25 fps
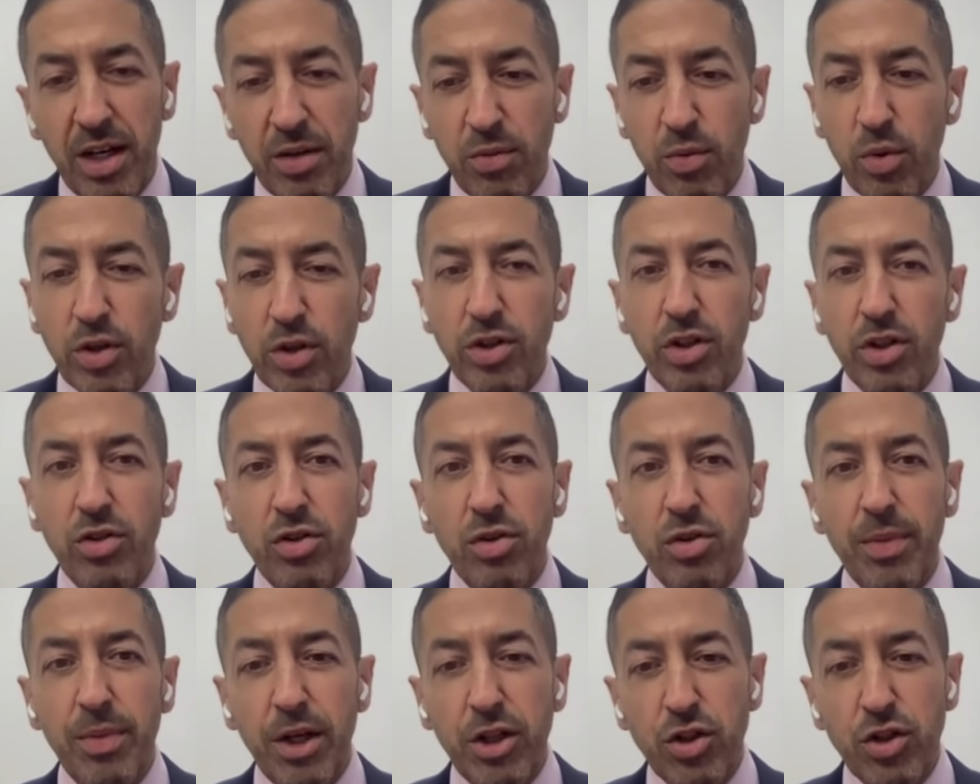And I
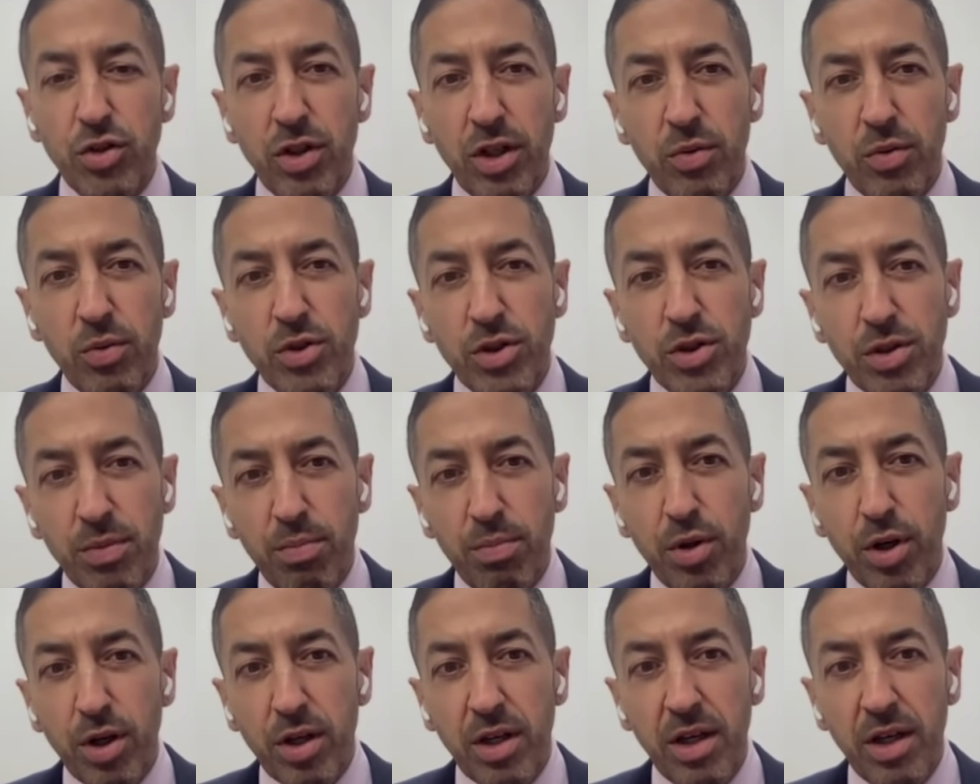wanted to make sure that there was
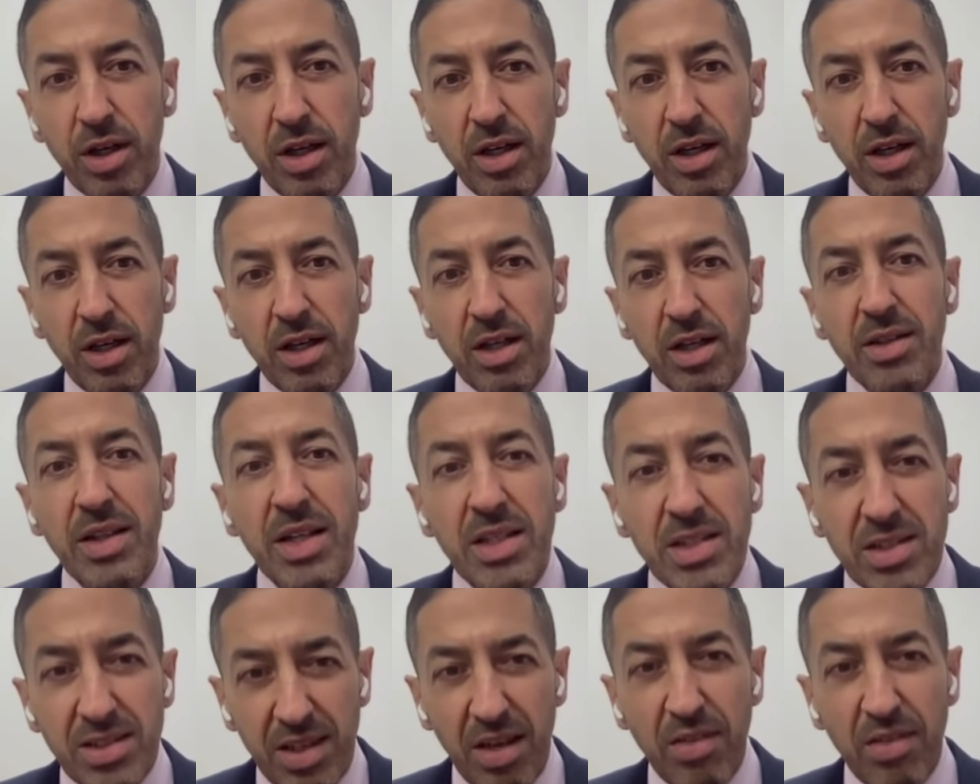a book
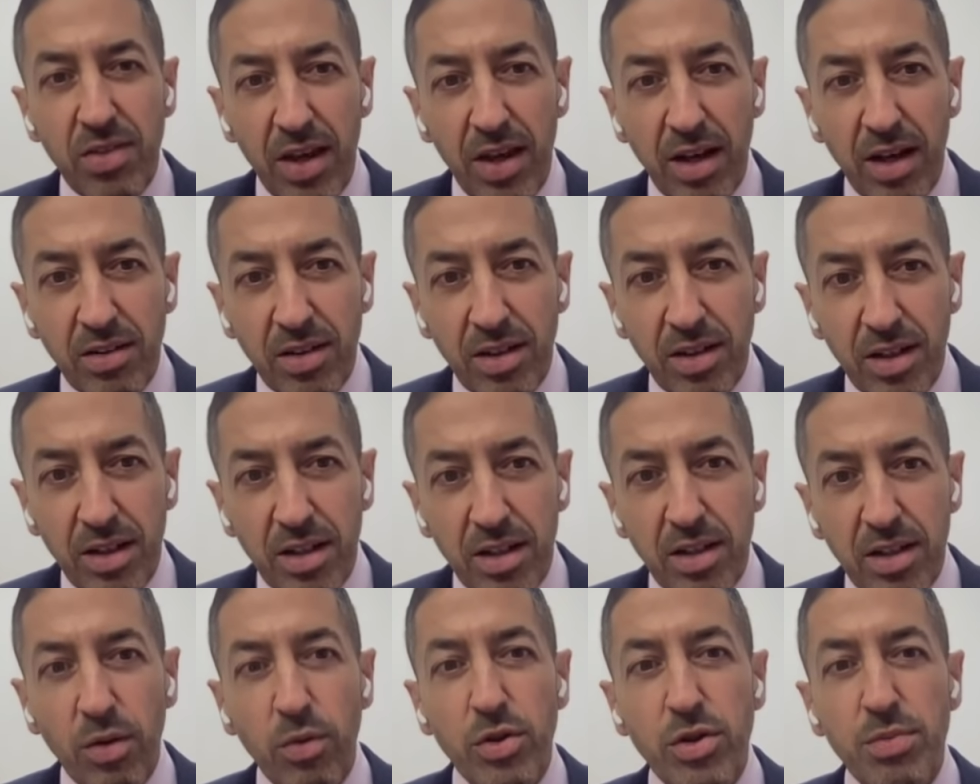that said that,
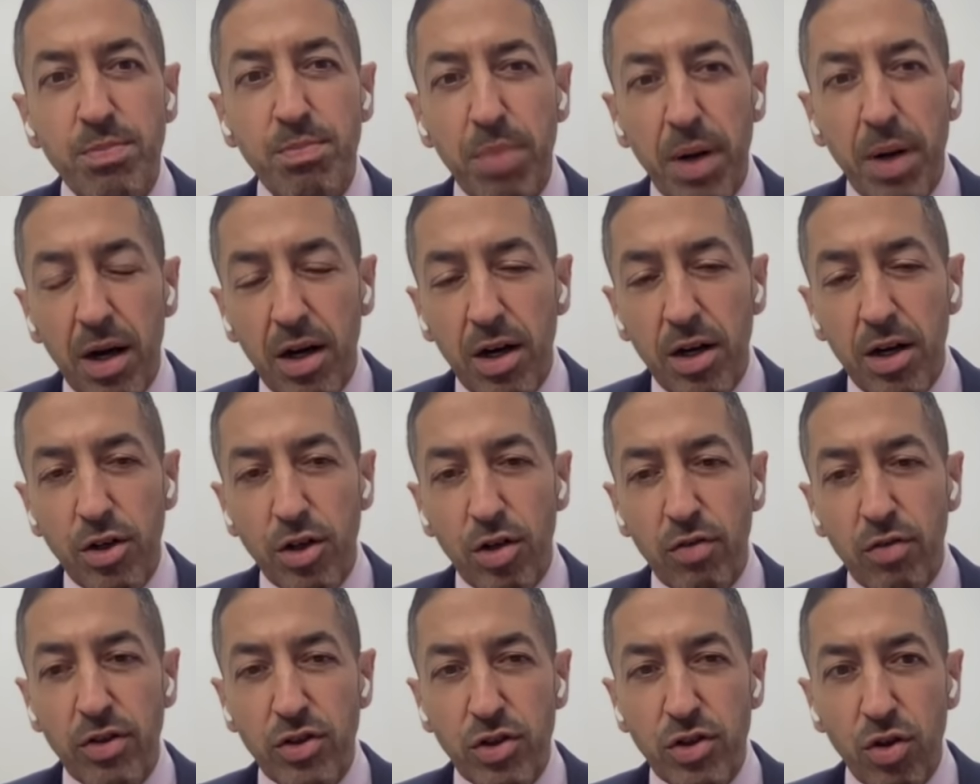that was
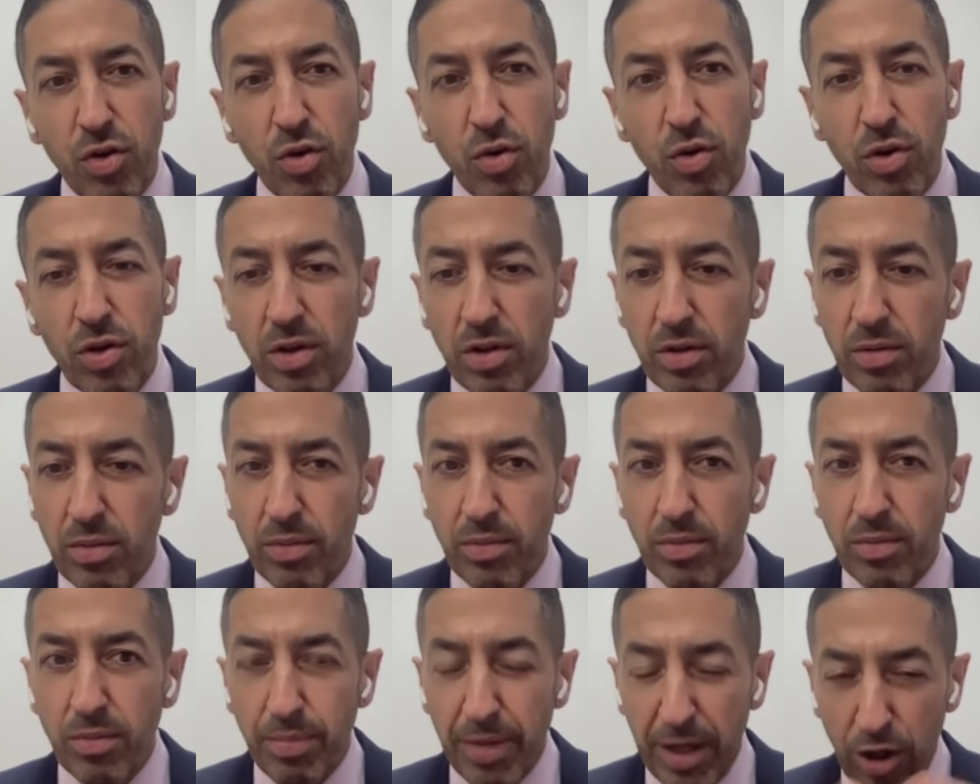part of this whole
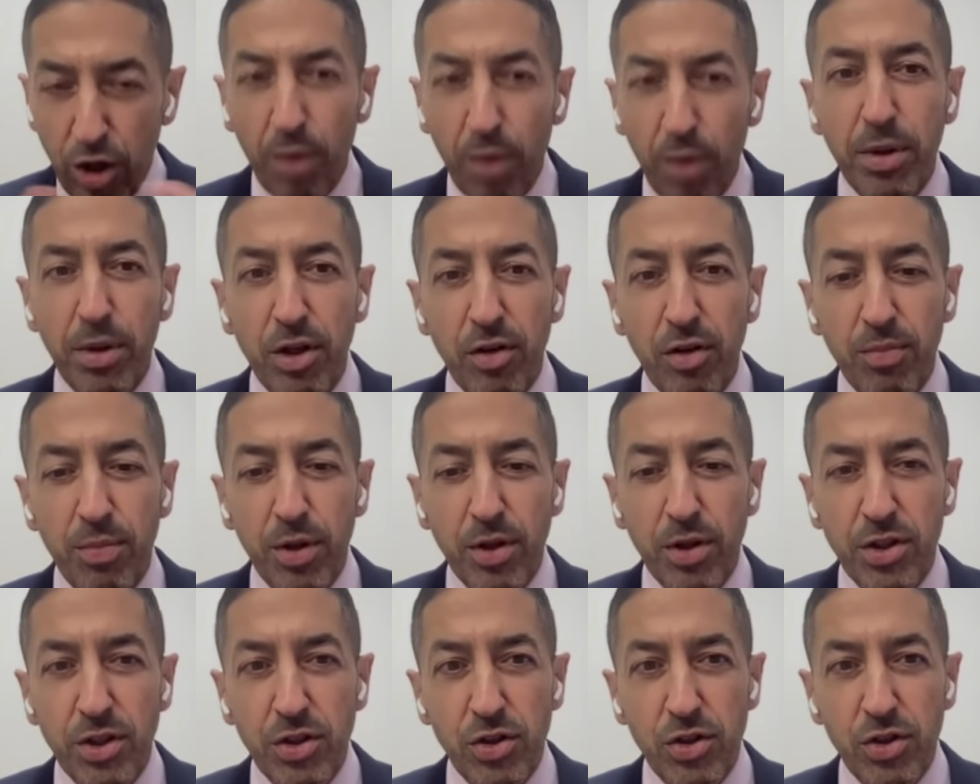panoply
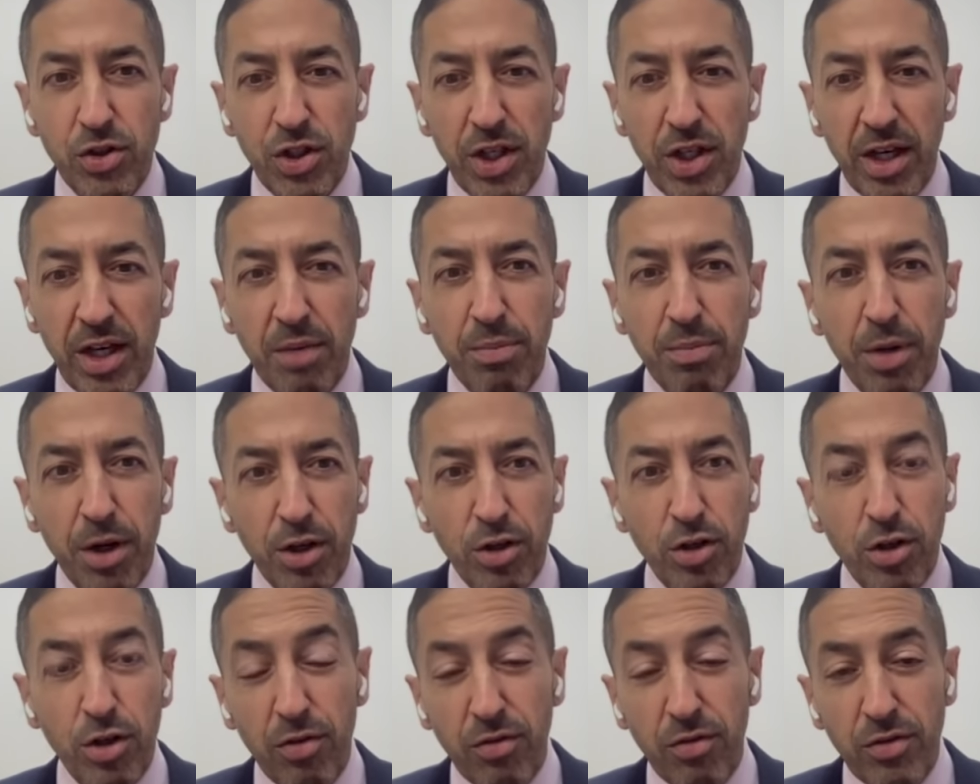of books, as you're saying,
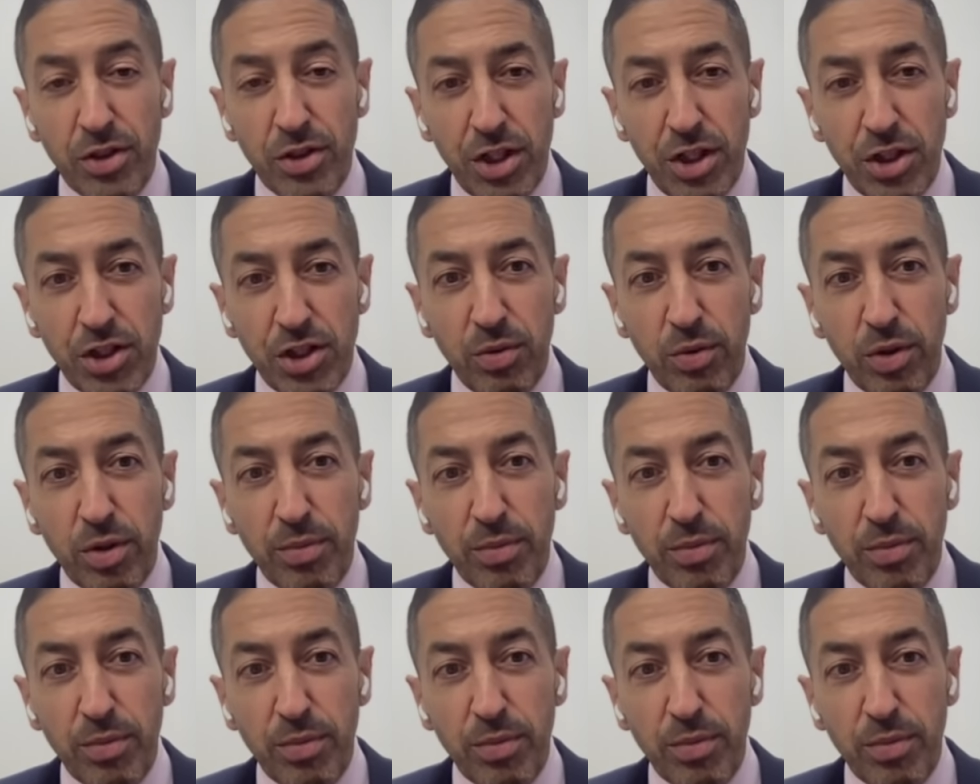part of the conversation.